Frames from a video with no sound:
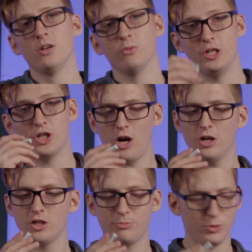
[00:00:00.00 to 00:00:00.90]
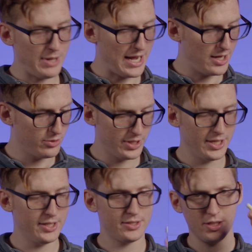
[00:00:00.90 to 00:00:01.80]
rechargeable
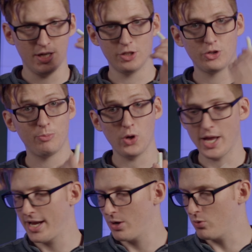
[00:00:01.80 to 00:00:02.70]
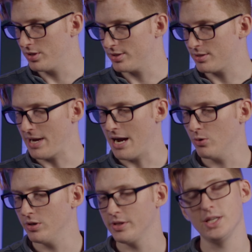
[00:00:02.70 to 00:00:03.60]
batteries, AAA ones to
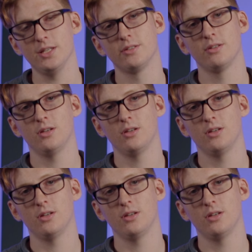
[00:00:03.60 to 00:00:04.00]
power these